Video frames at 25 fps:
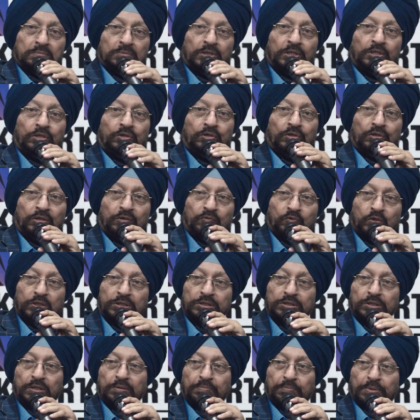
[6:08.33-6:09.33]
the
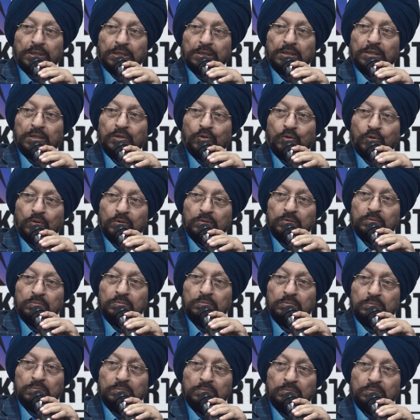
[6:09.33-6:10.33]
universal brotherhood,
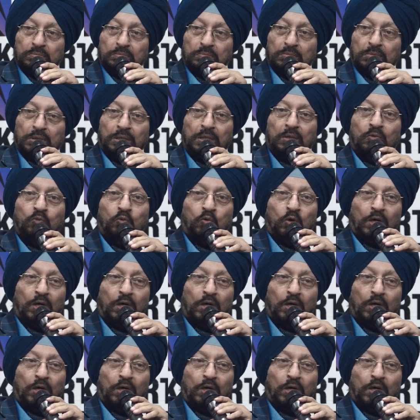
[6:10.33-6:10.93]
the